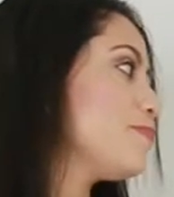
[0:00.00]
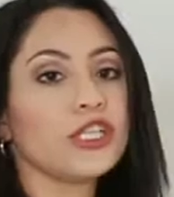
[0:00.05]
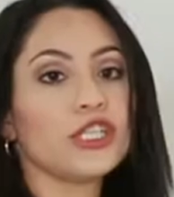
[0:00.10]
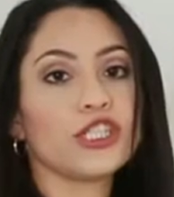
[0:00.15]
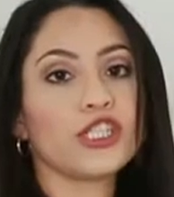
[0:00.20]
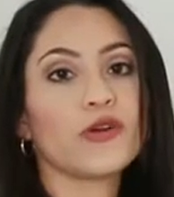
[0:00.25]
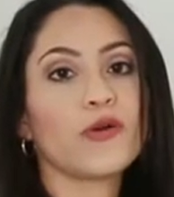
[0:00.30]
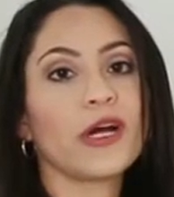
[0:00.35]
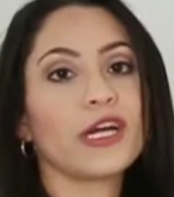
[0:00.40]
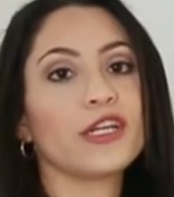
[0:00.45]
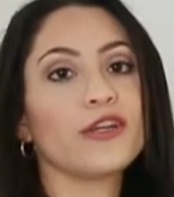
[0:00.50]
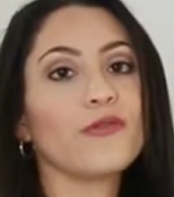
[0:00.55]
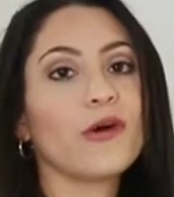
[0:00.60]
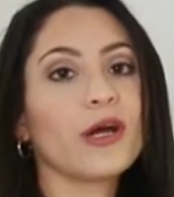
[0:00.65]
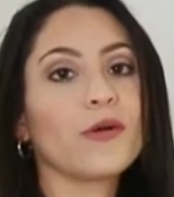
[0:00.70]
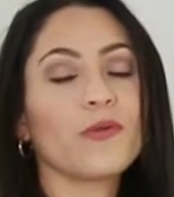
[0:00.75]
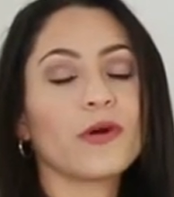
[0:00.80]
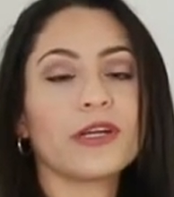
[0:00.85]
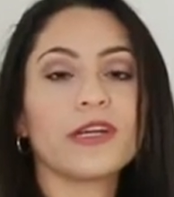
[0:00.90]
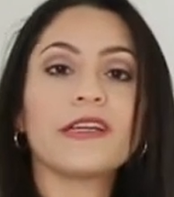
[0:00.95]
So I knew
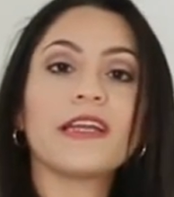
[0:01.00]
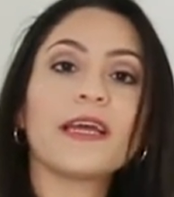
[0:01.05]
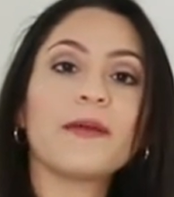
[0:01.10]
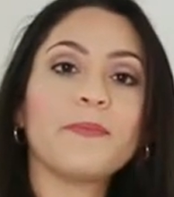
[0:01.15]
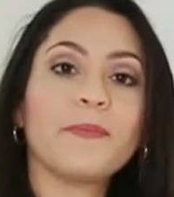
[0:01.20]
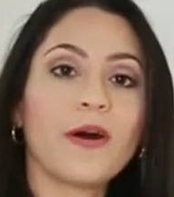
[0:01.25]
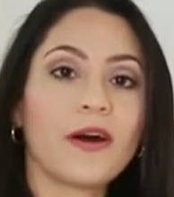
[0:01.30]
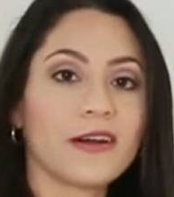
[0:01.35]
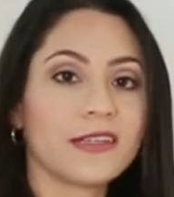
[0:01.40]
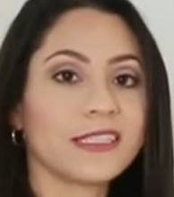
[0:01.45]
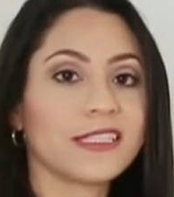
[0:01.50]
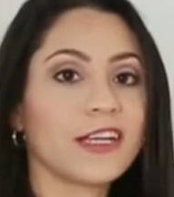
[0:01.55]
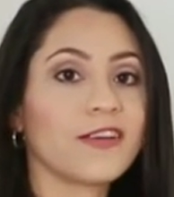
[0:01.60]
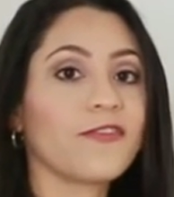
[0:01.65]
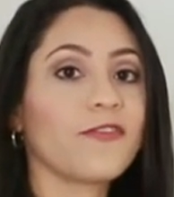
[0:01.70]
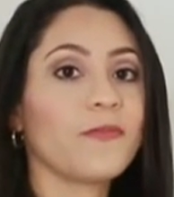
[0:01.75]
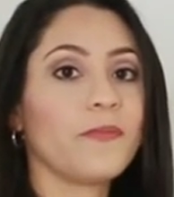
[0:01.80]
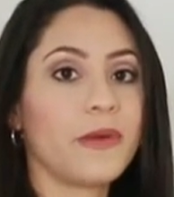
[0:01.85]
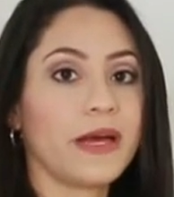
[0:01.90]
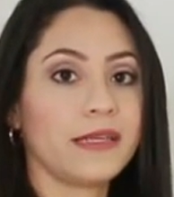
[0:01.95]
I wanted a
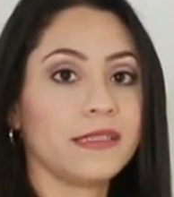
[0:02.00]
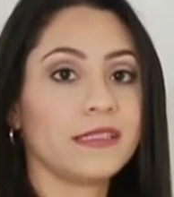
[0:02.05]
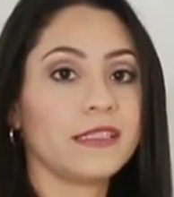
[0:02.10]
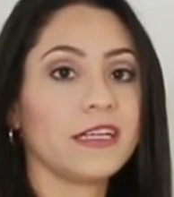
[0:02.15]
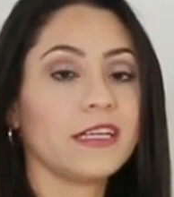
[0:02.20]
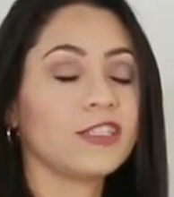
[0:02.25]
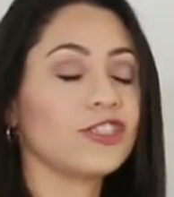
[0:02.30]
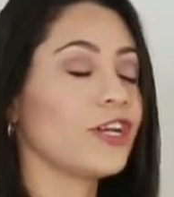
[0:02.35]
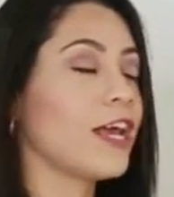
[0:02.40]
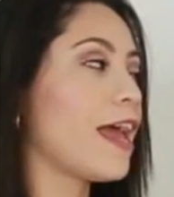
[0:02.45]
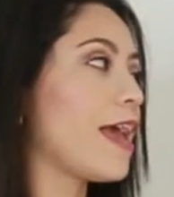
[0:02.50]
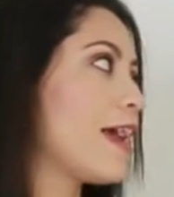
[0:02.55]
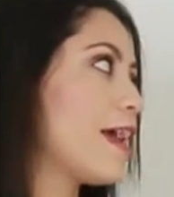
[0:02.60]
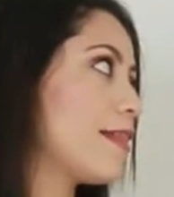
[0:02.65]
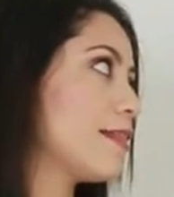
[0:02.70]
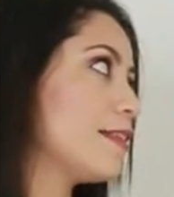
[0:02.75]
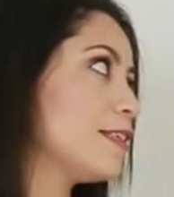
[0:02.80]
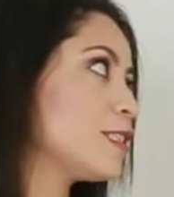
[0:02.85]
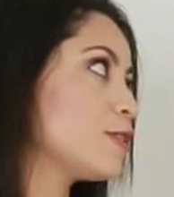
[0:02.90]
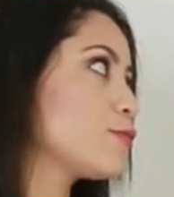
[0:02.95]
positive message,
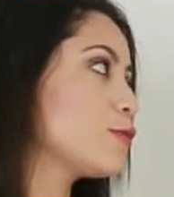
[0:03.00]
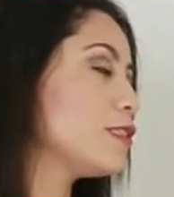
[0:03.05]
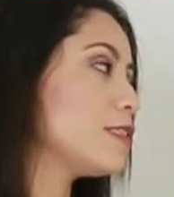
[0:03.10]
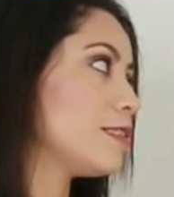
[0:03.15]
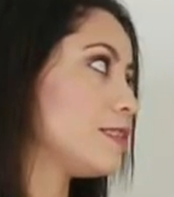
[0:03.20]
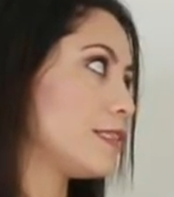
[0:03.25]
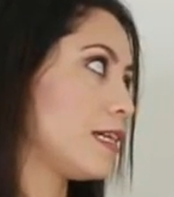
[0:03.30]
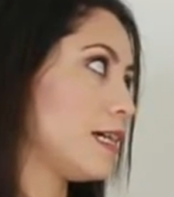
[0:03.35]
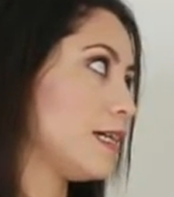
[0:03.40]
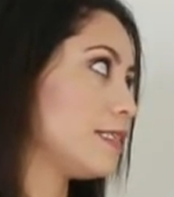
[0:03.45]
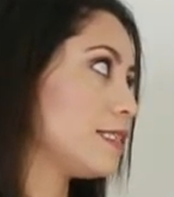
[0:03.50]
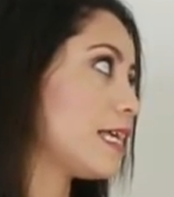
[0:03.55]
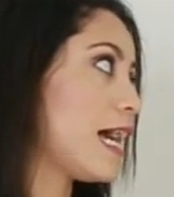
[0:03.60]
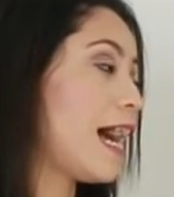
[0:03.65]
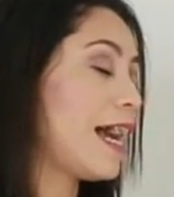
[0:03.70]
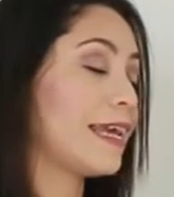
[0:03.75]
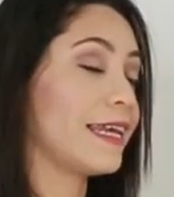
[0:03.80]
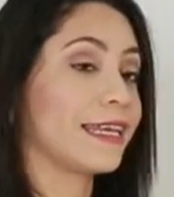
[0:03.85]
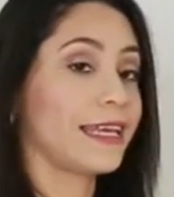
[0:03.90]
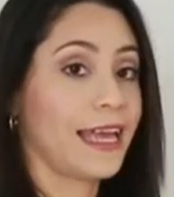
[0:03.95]
and this one says
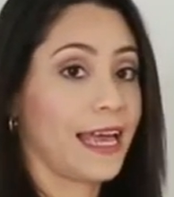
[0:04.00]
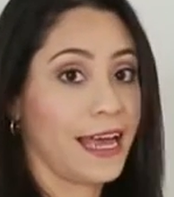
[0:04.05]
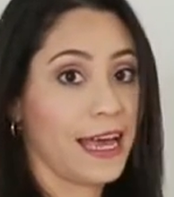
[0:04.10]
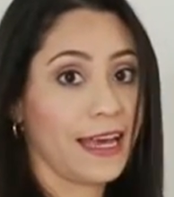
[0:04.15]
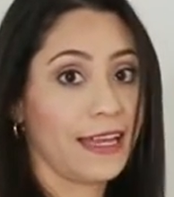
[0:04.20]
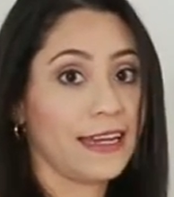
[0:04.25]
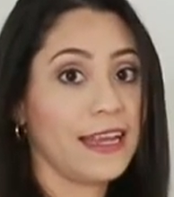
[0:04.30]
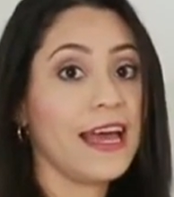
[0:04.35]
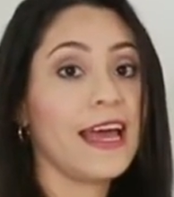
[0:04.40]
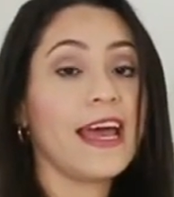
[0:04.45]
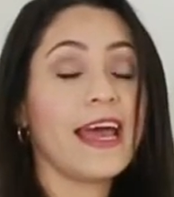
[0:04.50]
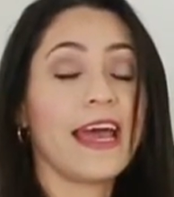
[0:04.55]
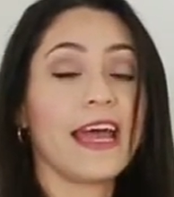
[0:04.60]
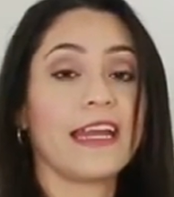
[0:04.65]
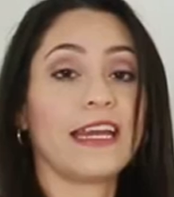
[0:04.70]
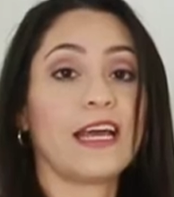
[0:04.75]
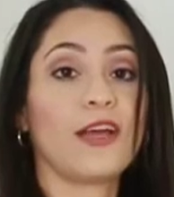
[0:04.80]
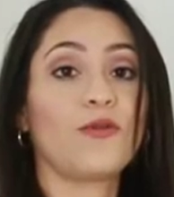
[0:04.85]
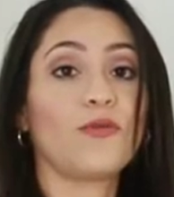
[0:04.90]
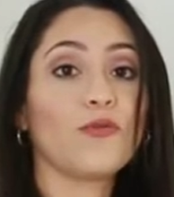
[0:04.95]
I can
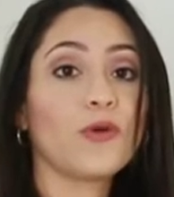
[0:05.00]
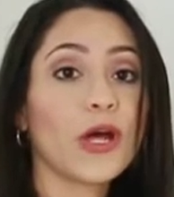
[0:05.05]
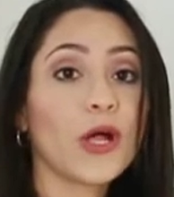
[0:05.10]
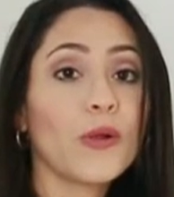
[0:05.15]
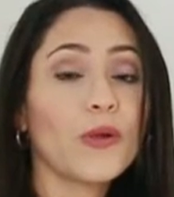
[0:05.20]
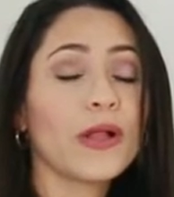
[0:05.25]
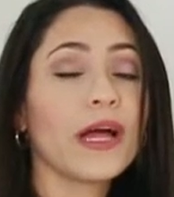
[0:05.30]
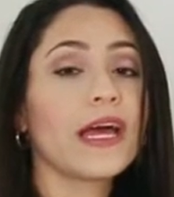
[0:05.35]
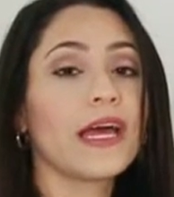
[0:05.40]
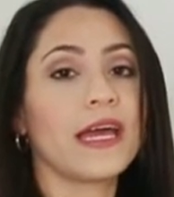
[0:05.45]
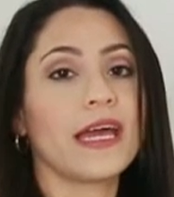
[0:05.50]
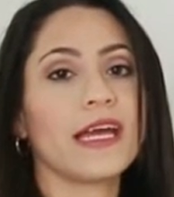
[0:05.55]
and I will.